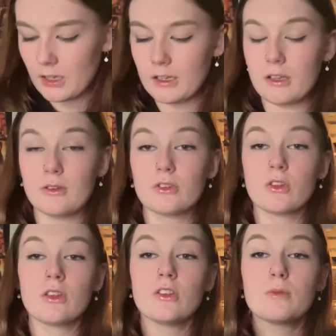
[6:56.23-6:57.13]
Anywho,
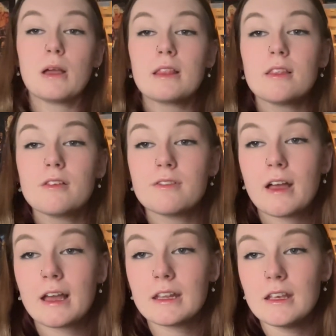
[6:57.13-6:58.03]
so this is my little
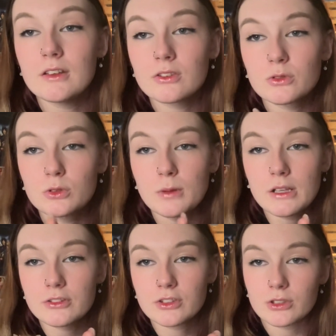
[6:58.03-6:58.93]
fatty school
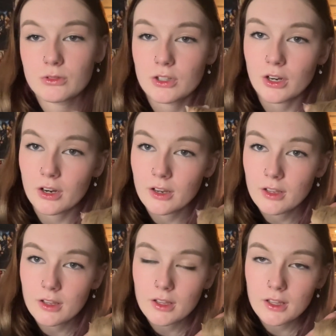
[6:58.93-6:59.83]
bus junior.
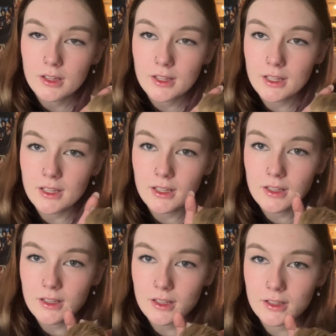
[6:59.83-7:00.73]

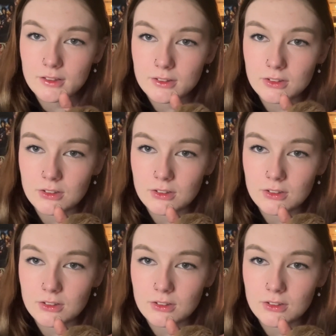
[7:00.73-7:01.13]
He is